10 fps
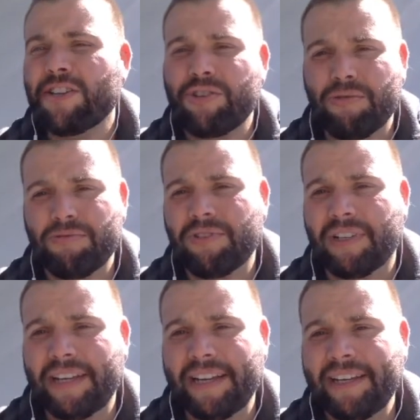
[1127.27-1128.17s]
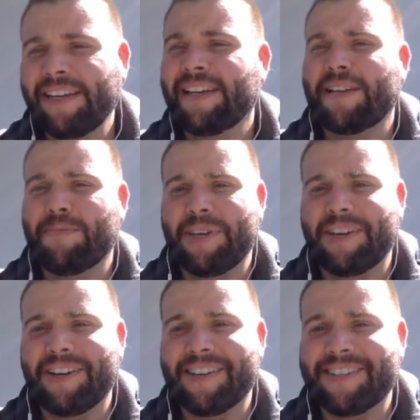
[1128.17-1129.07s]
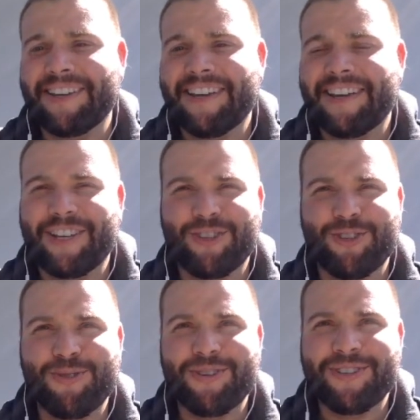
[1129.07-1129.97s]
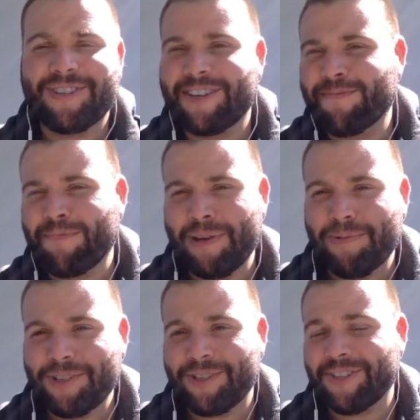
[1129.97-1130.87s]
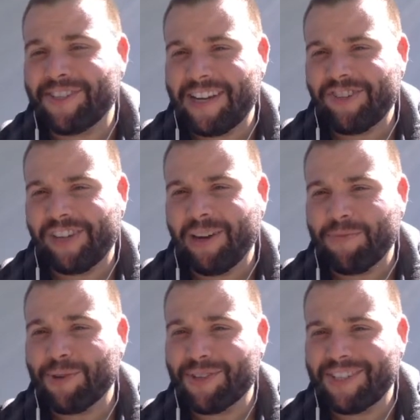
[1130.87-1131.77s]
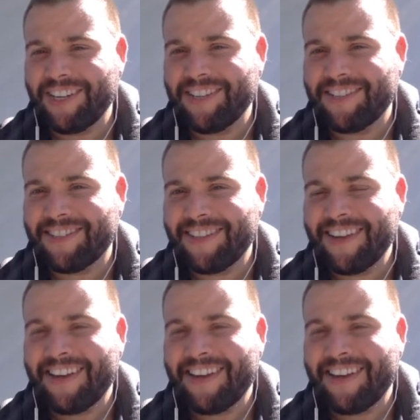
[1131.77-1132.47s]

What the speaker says: Don't delay, because as soon as people start snatching up those seats,